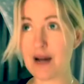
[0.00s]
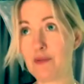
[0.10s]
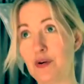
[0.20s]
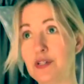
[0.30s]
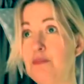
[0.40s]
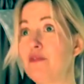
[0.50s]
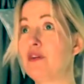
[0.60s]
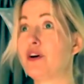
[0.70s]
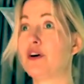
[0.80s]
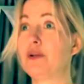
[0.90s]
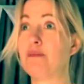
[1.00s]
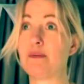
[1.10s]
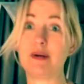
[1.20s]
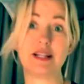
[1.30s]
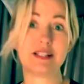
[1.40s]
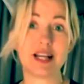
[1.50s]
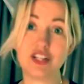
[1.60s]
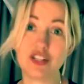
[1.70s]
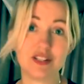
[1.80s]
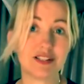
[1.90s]
I'm going to be recording my
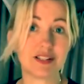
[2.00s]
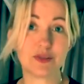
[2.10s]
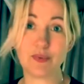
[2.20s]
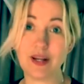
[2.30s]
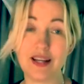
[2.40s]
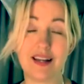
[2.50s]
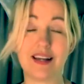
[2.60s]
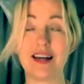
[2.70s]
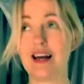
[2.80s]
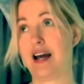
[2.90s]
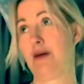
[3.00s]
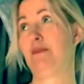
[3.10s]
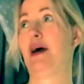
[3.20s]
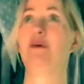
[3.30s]
meditations this week. I'm